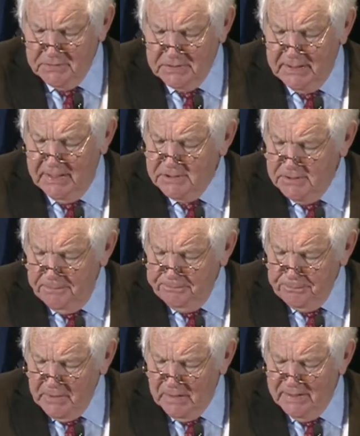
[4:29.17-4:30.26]
states,
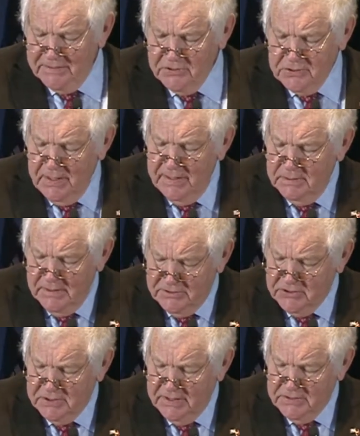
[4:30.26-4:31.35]

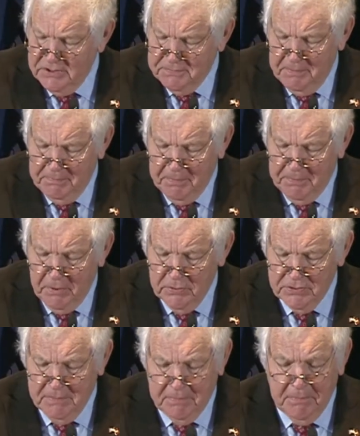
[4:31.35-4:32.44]
legislation has been
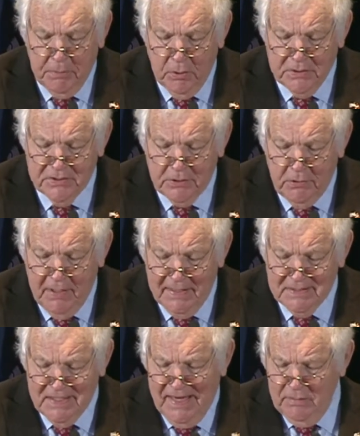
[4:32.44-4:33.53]
proposed that purports to create
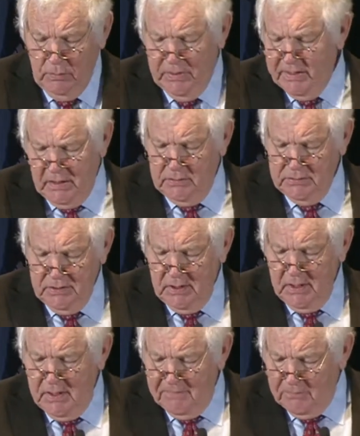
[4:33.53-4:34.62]
tight windows
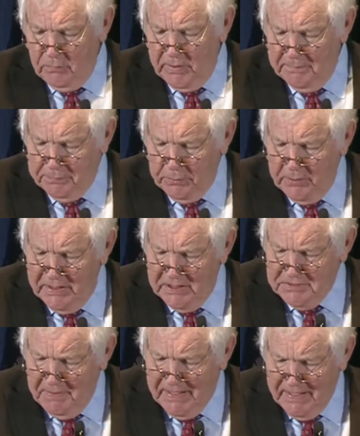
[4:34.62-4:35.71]
for when
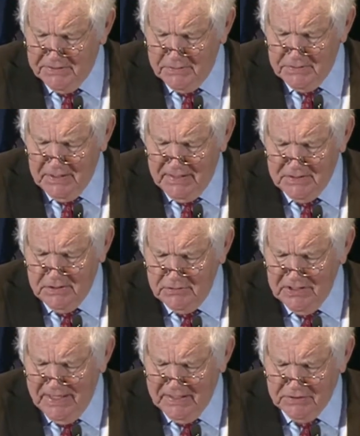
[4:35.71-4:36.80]
employees may exercise their
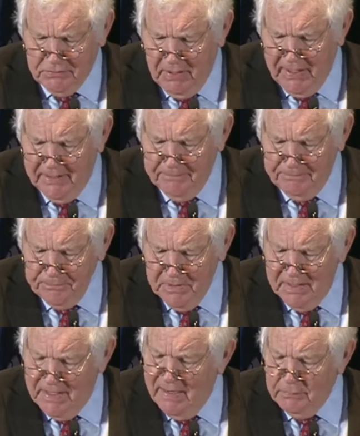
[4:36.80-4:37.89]
Janus right,
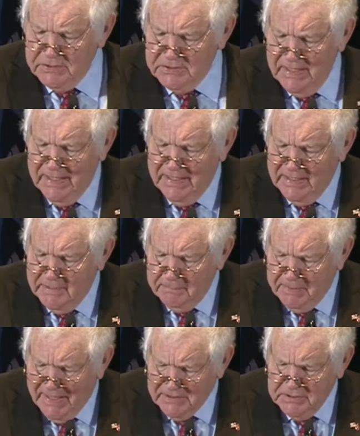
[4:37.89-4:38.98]
notwithstanding it
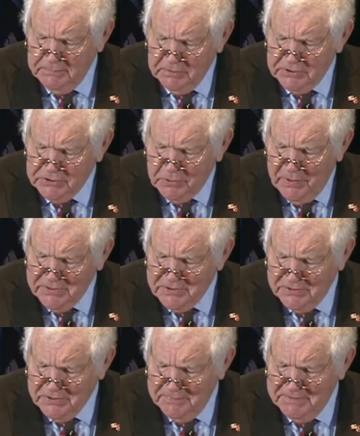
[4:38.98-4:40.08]
impossible to square
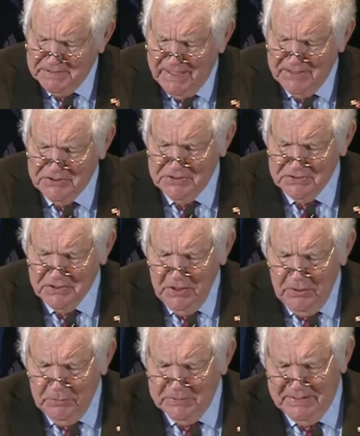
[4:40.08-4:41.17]
such limitations
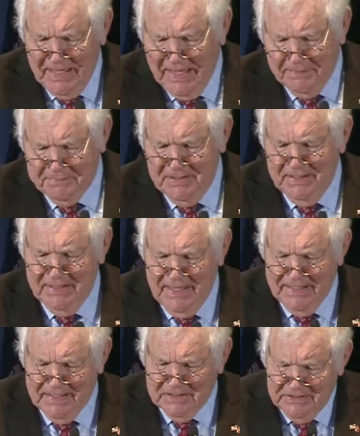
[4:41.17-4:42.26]
with the opt-in
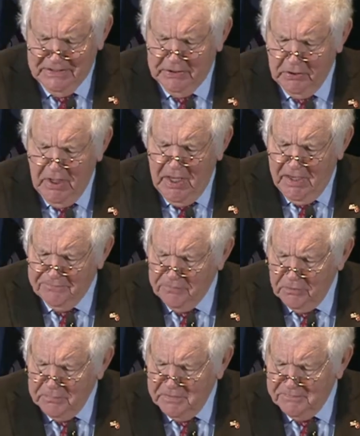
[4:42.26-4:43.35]
and clear
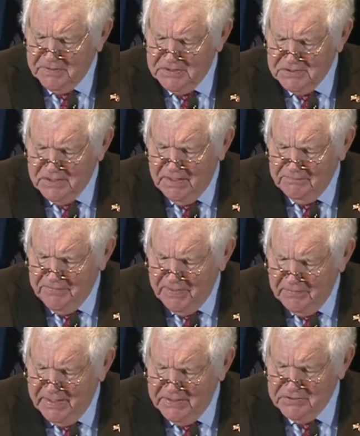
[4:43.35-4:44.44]
affirmative consent
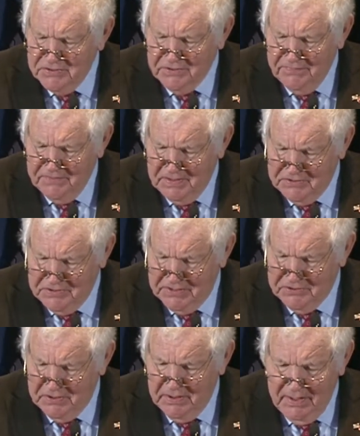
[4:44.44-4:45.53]
foundations of the
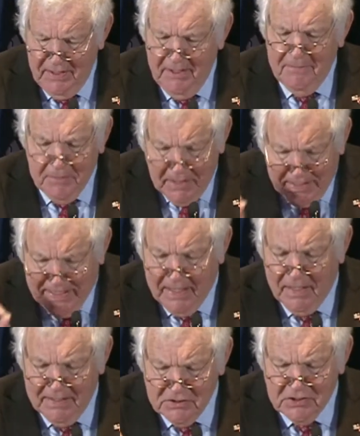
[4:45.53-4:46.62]
decision. Again,
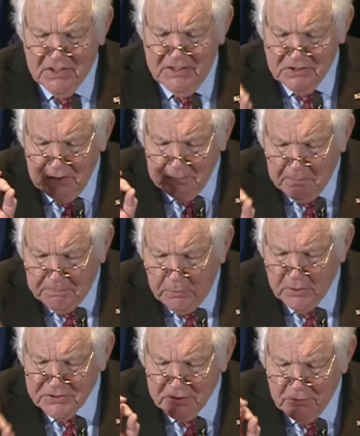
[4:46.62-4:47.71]
legislation that
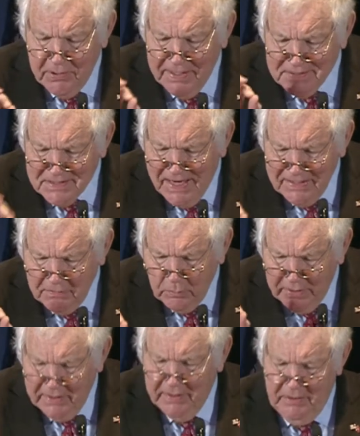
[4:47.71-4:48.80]
purports to create tight
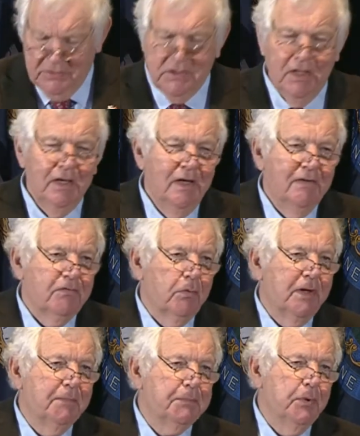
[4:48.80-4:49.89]
windows for
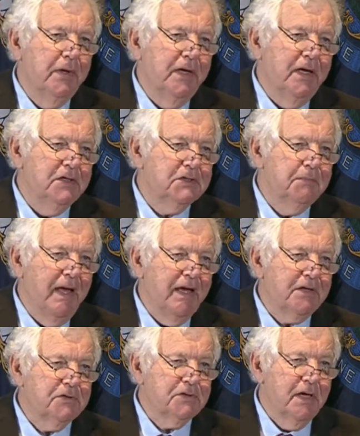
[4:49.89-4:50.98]
when employees may
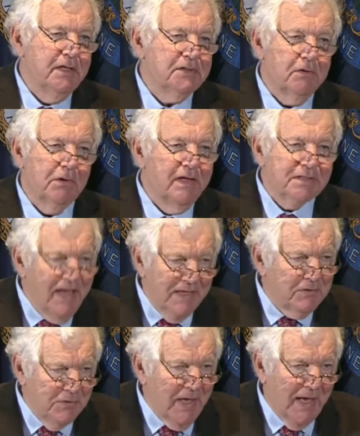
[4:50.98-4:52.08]
exercise their rights. Can't
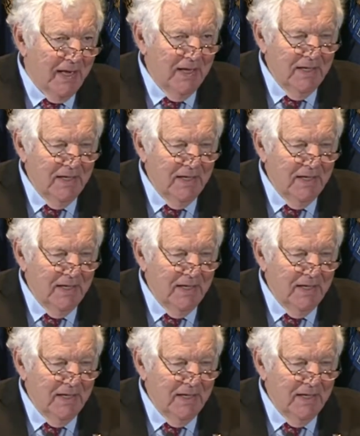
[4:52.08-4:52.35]
do that.